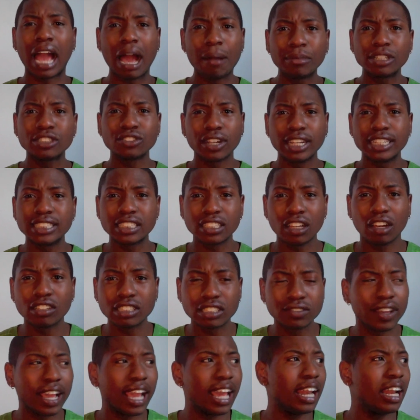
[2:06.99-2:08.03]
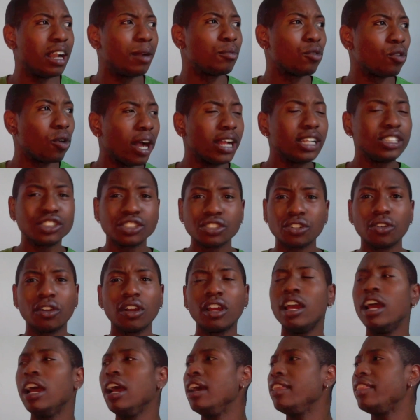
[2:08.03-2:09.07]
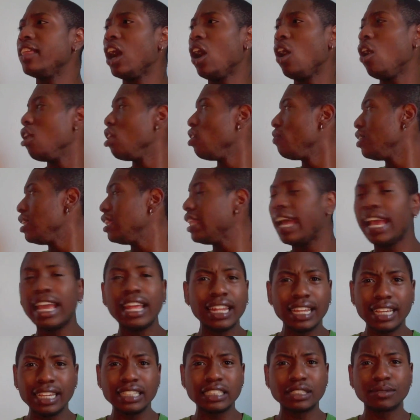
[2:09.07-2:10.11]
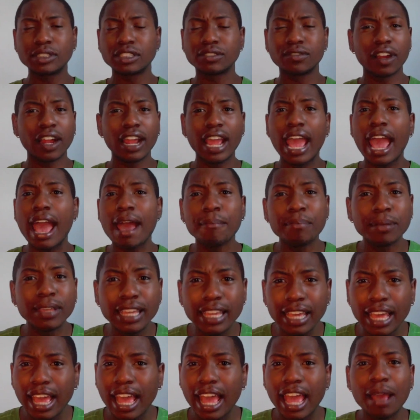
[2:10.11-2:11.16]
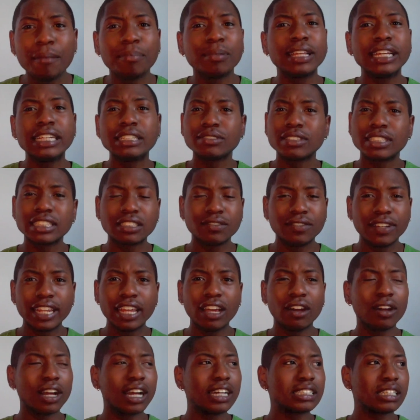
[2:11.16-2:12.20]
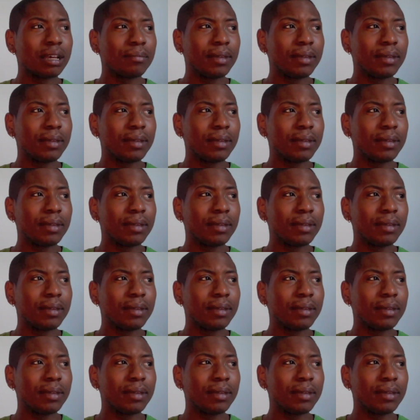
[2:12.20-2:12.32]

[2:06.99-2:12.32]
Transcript: I'm a Trey Songz fan and I'm quite sure that all the ladies was very happy and pleased with this video because,